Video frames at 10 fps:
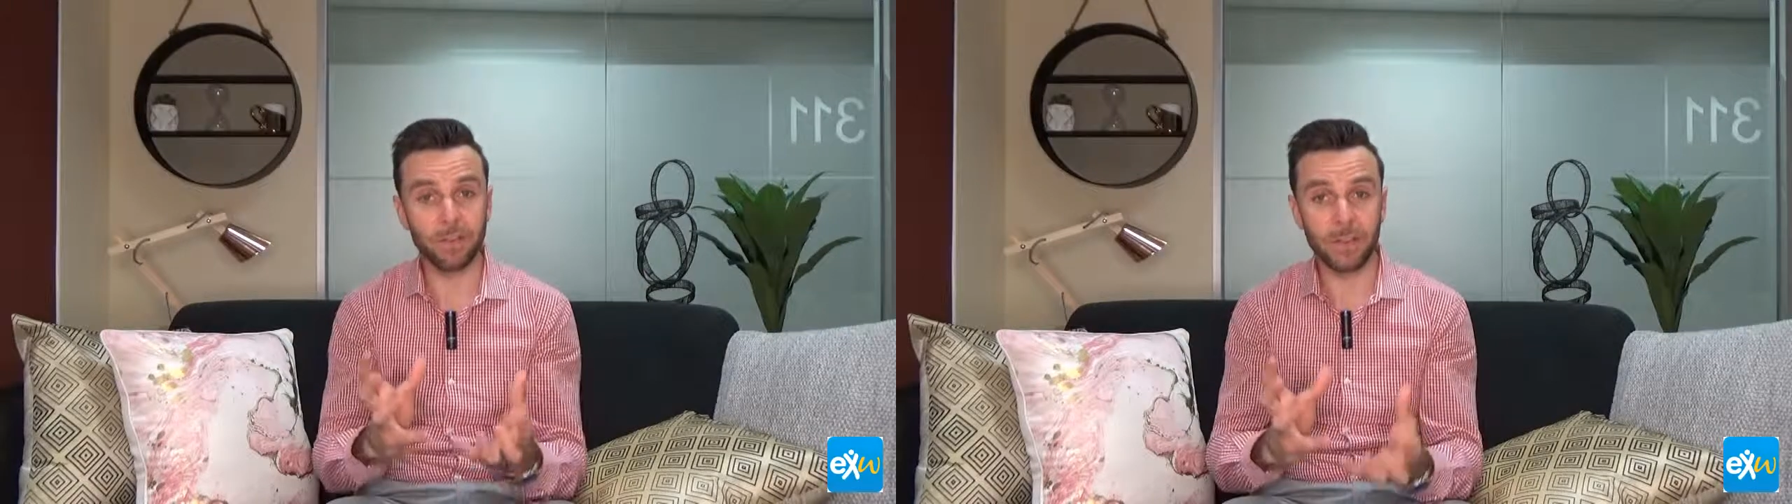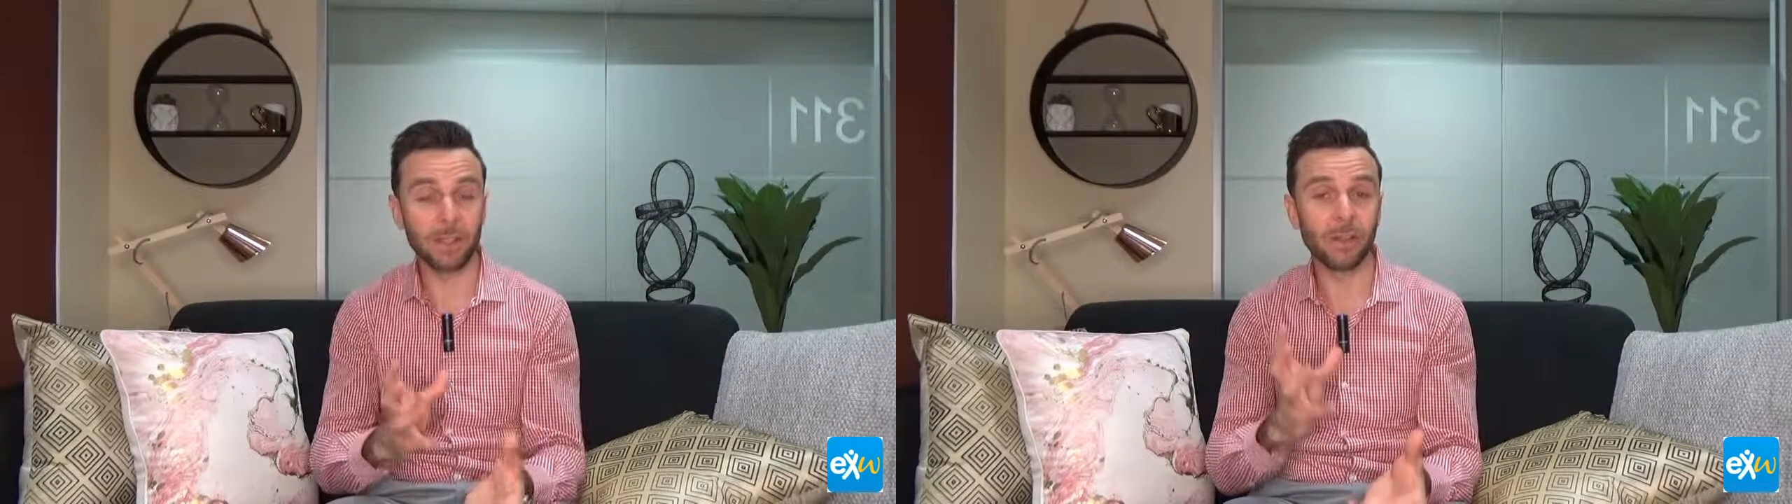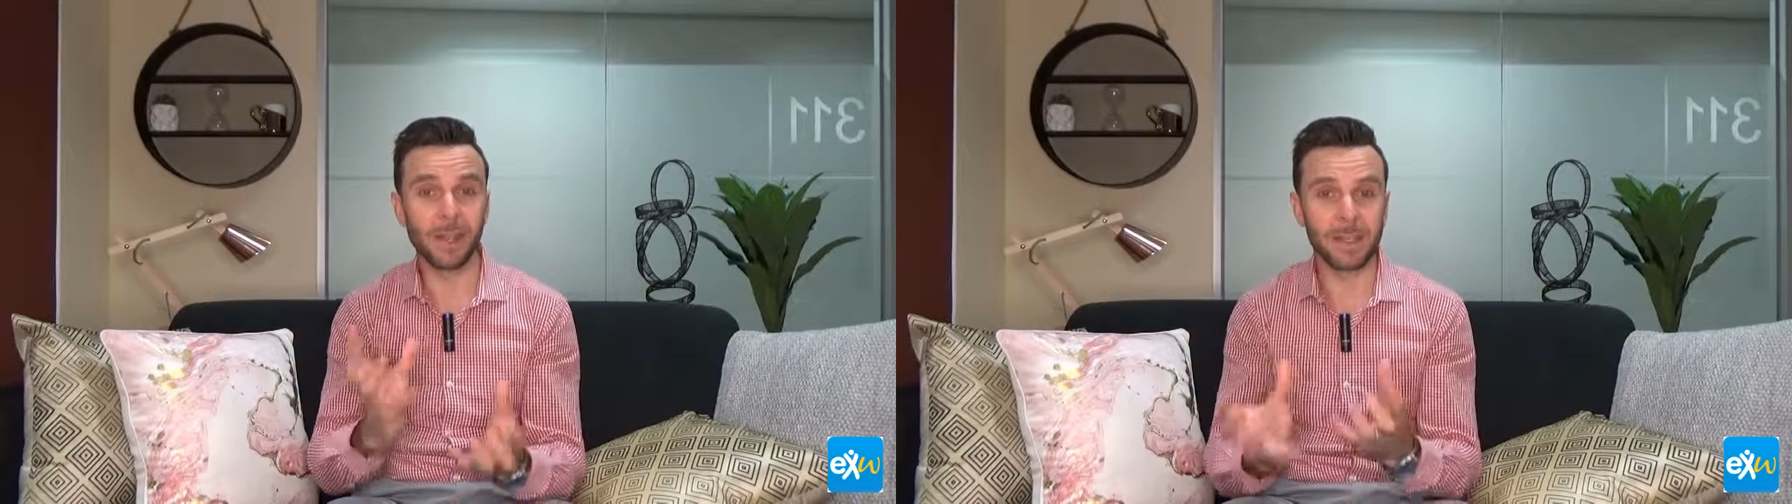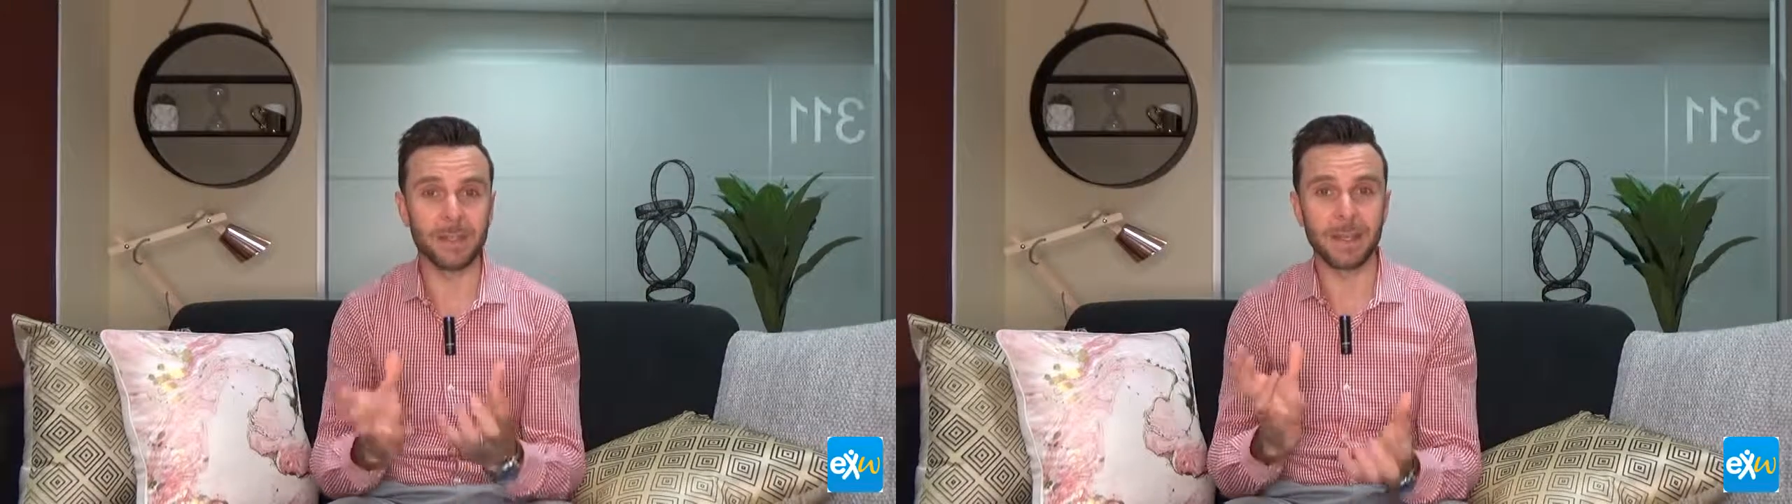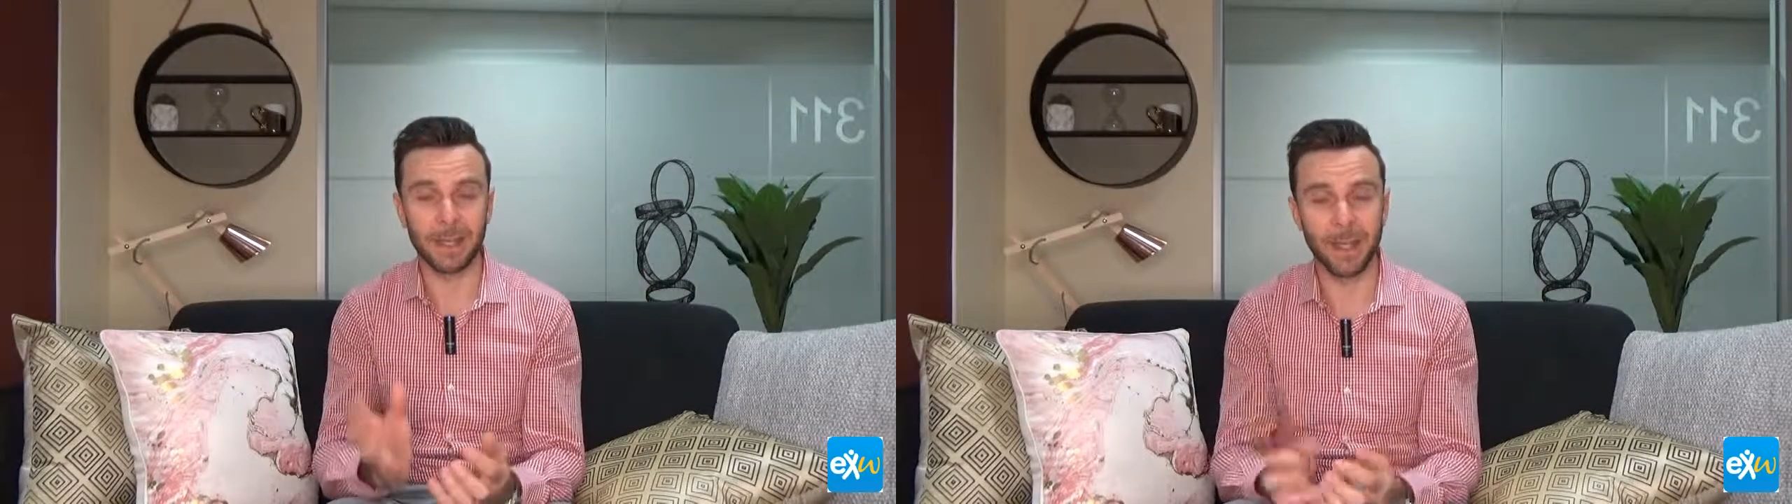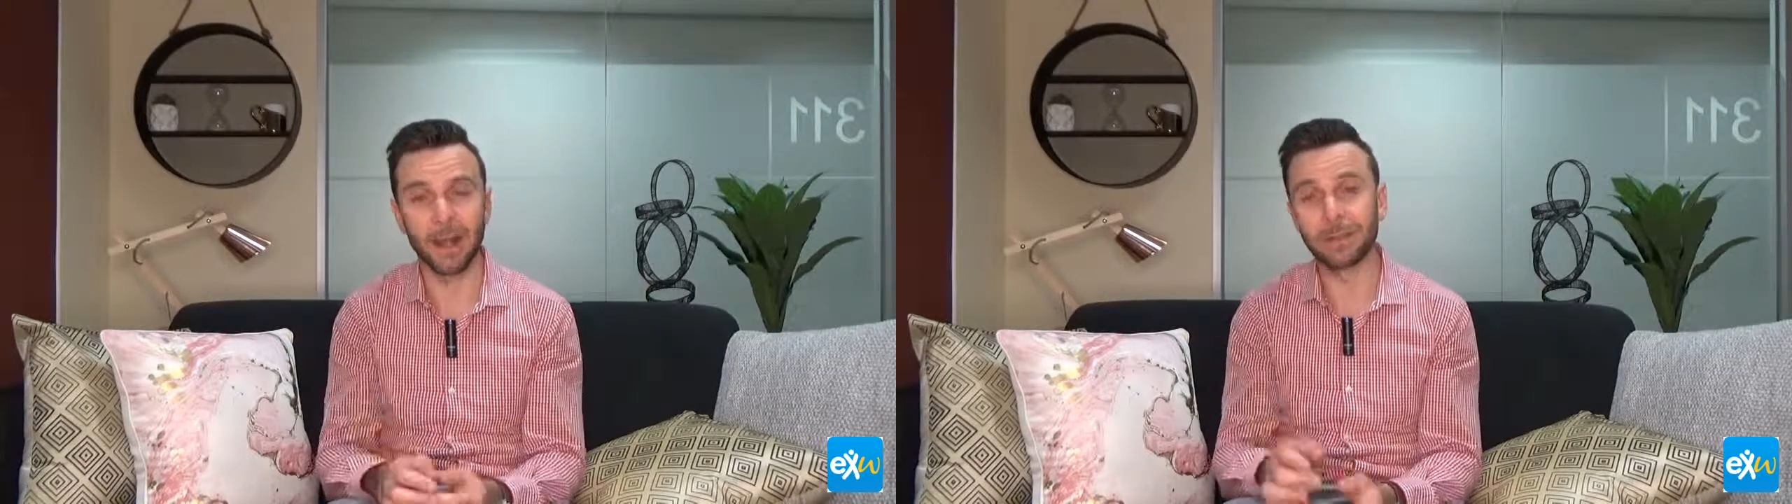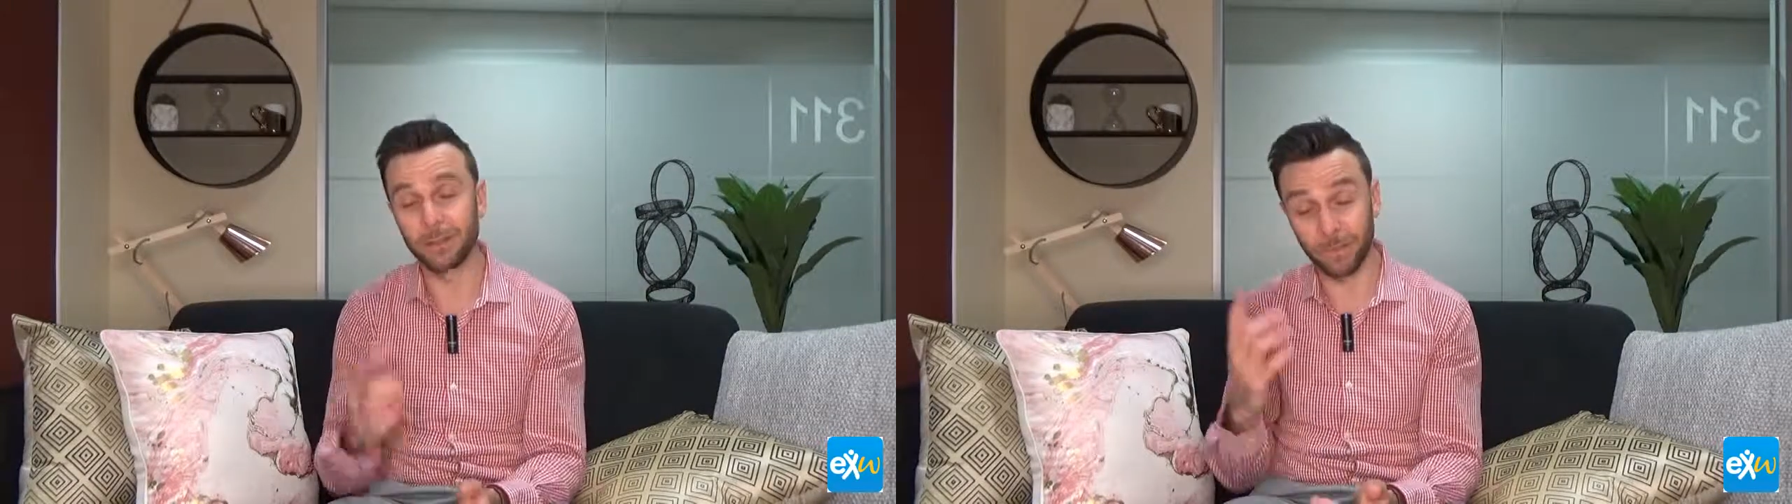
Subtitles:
feel like it's their card.